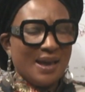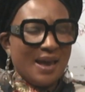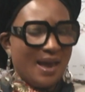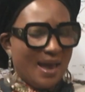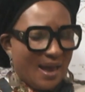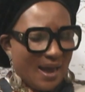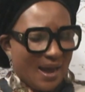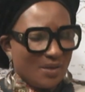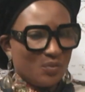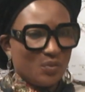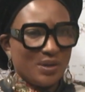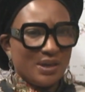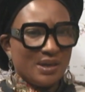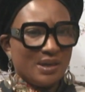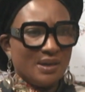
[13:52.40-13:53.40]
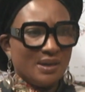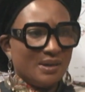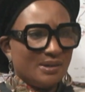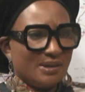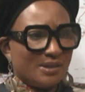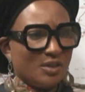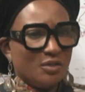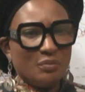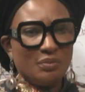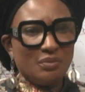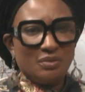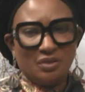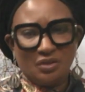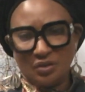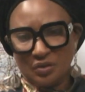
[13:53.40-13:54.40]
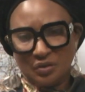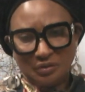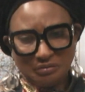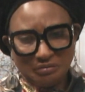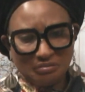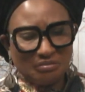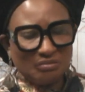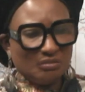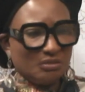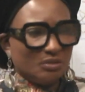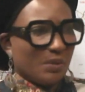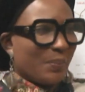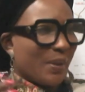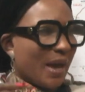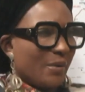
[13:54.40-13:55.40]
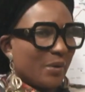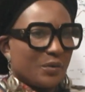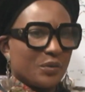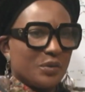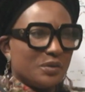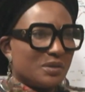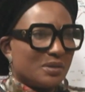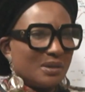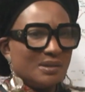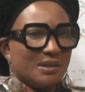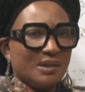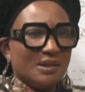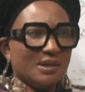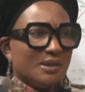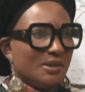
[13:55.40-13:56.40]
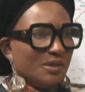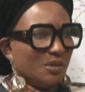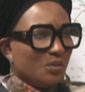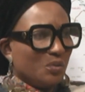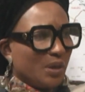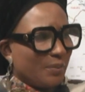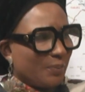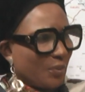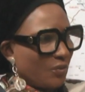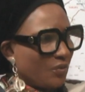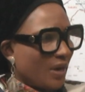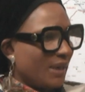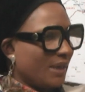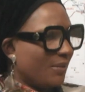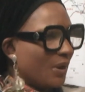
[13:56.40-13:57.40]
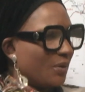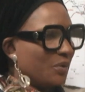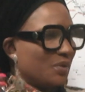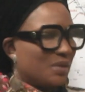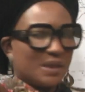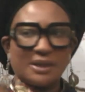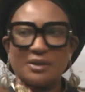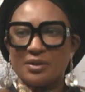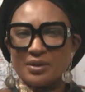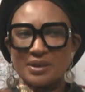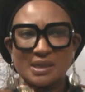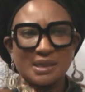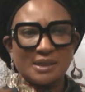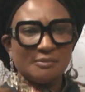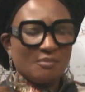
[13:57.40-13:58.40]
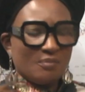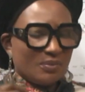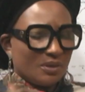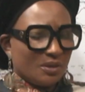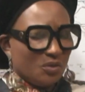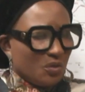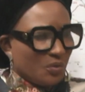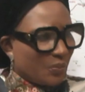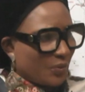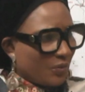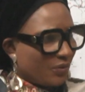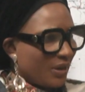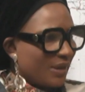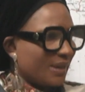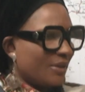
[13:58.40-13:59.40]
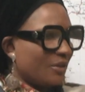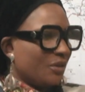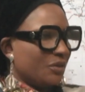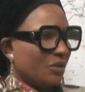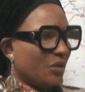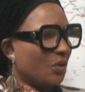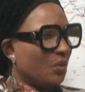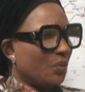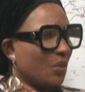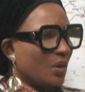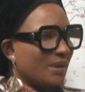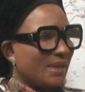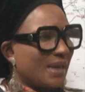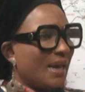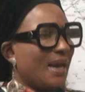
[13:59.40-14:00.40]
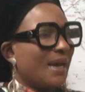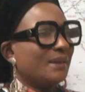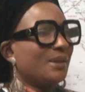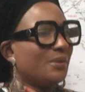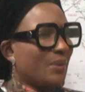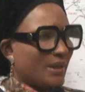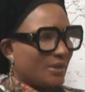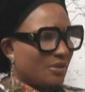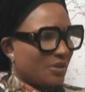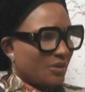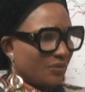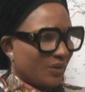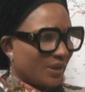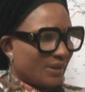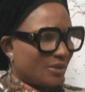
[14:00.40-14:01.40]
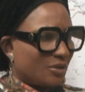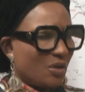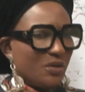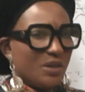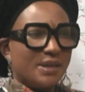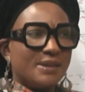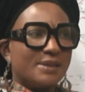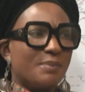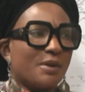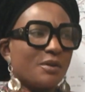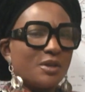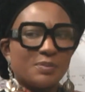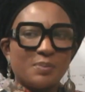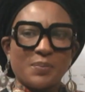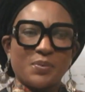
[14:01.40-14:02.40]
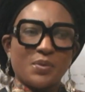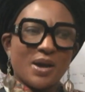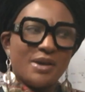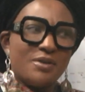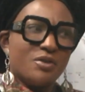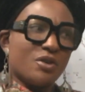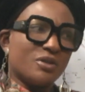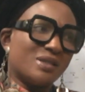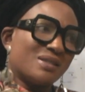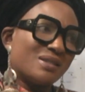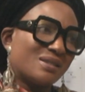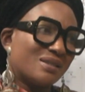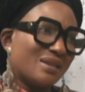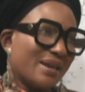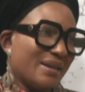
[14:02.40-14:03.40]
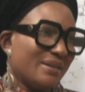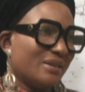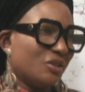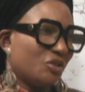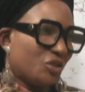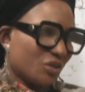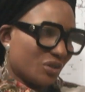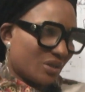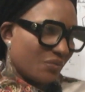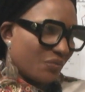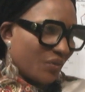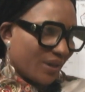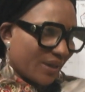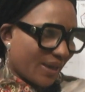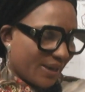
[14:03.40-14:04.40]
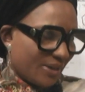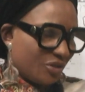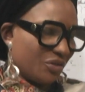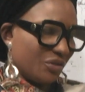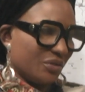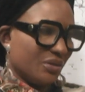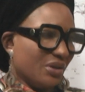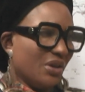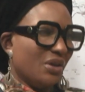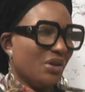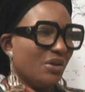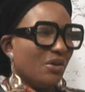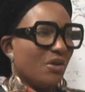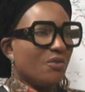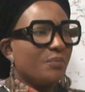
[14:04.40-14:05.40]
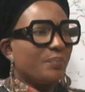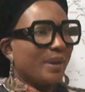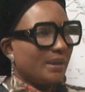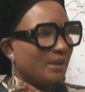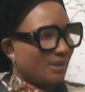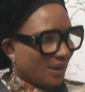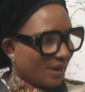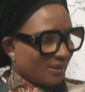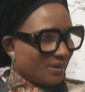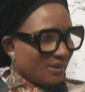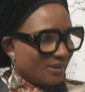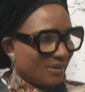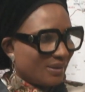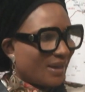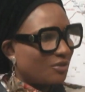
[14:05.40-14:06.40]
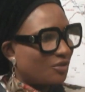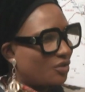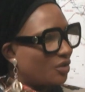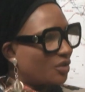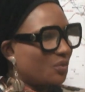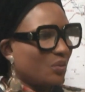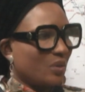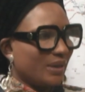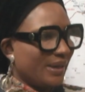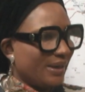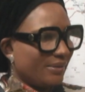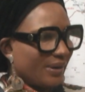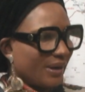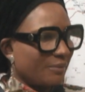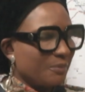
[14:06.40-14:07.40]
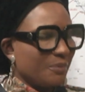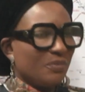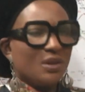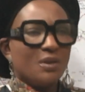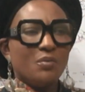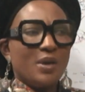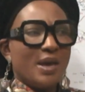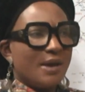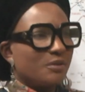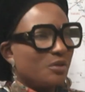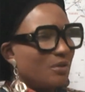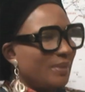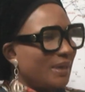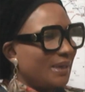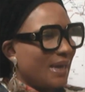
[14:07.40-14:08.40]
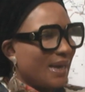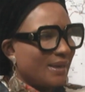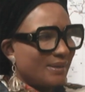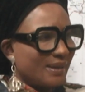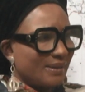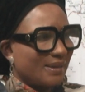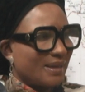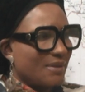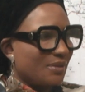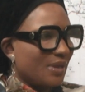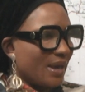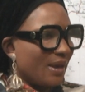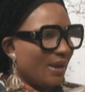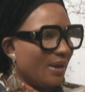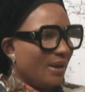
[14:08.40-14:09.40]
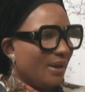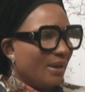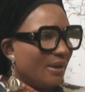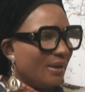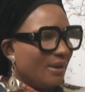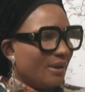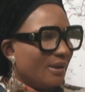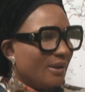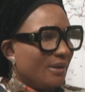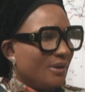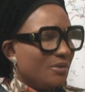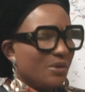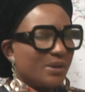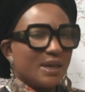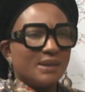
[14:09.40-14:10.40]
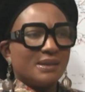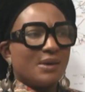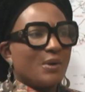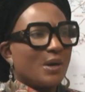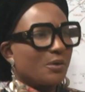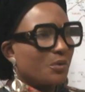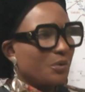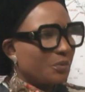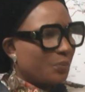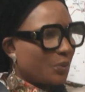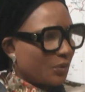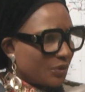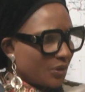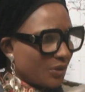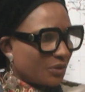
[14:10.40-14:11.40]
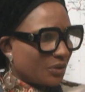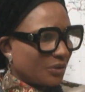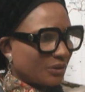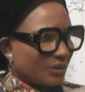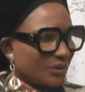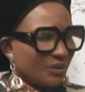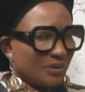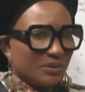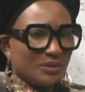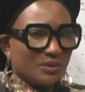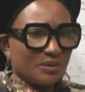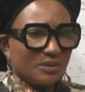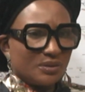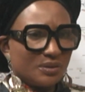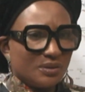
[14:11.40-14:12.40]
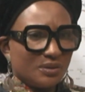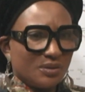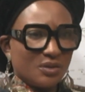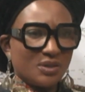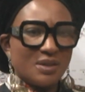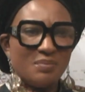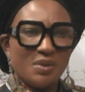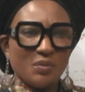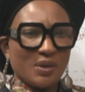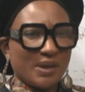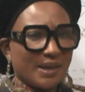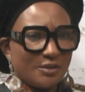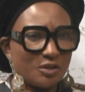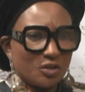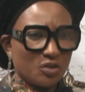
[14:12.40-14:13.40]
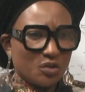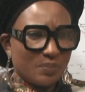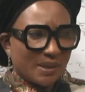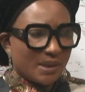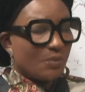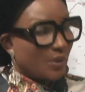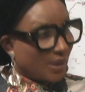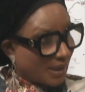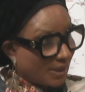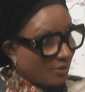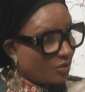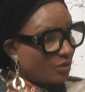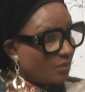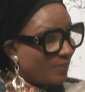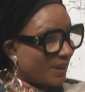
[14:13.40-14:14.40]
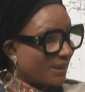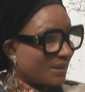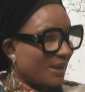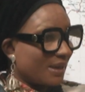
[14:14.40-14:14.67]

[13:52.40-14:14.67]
and we still, you know, repair our roads. We provide our own security. You provide your own water and the rest of it. So it's because people are not seeing the justification of paying taxes. That's just one area. We have so many assets out there. Look at our crude production. Doesn't mean we cannot do better. We can do better.